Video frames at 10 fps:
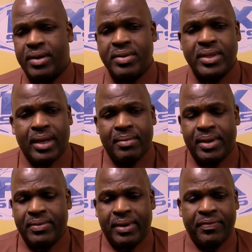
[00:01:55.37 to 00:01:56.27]
Every time
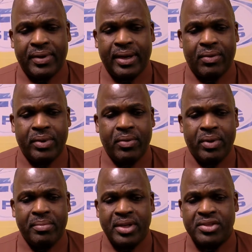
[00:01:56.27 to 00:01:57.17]
I, I felt like we,
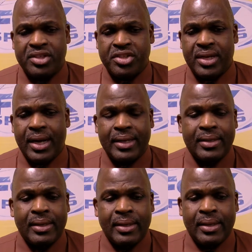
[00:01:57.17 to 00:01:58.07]
we missed a shot,
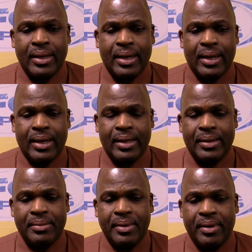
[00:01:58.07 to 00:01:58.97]
uh,
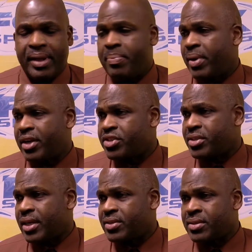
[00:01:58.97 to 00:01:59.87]
you know, they
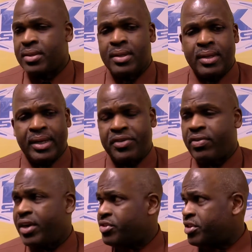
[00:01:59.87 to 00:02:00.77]
punished us in
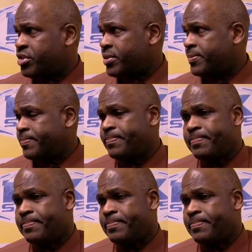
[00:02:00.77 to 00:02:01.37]
transition.